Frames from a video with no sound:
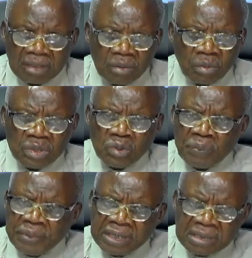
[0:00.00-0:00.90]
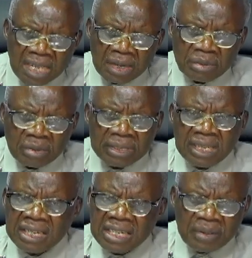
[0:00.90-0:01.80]
what do bread dear grow
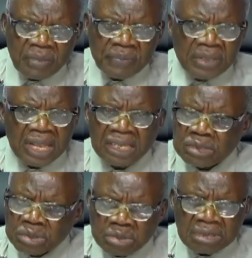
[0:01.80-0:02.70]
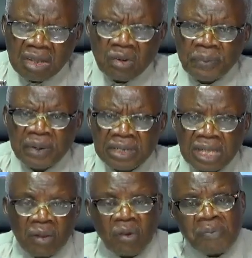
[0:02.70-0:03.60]
yet near me be and so
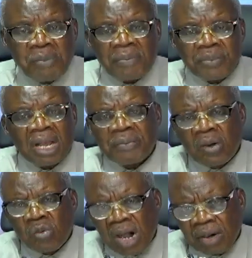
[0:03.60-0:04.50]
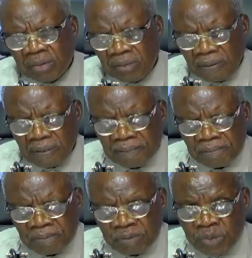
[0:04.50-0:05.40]
yankuponia or bamrama wow.
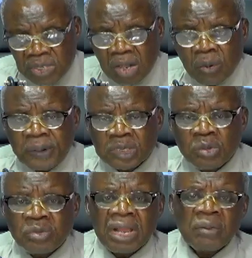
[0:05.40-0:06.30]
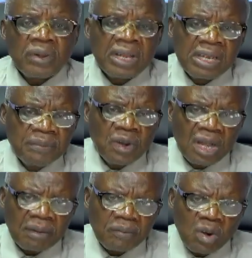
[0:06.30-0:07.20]
Yankupas who jarring with any more
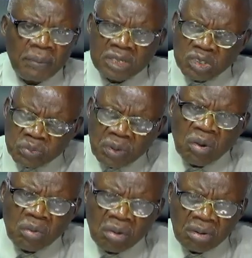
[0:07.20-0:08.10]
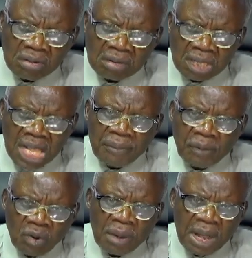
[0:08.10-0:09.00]
or best small war and my
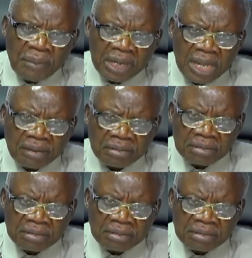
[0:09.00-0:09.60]
wababa cow.